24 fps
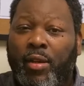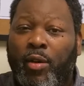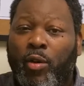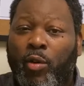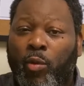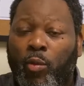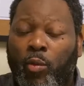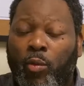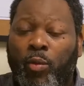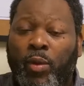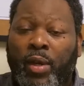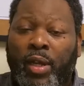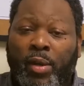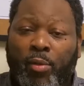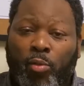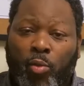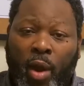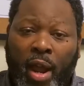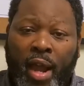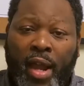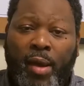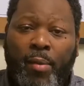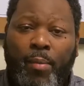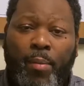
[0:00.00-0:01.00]
when Rao
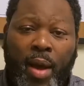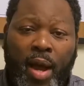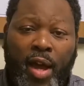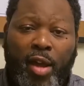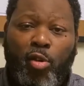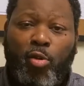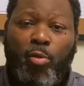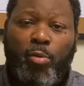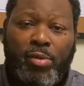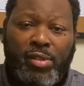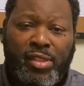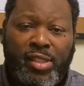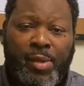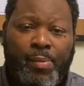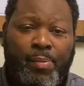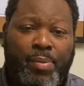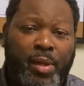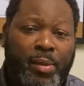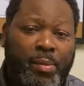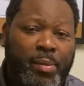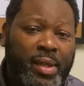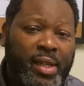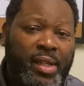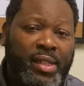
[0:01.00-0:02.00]
Mono simply
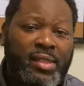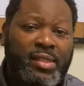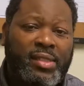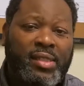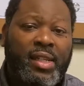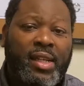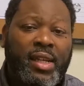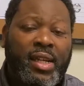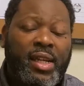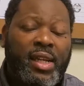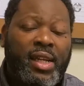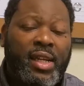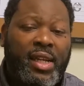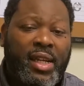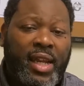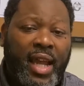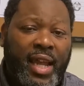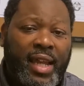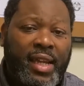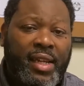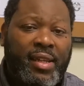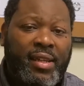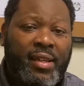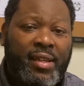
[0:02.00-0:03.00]
means lightning
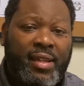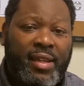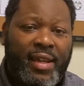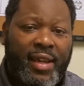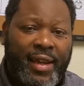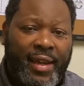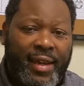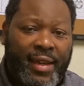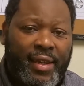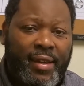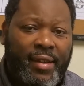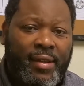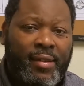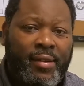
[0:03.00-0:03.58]
king.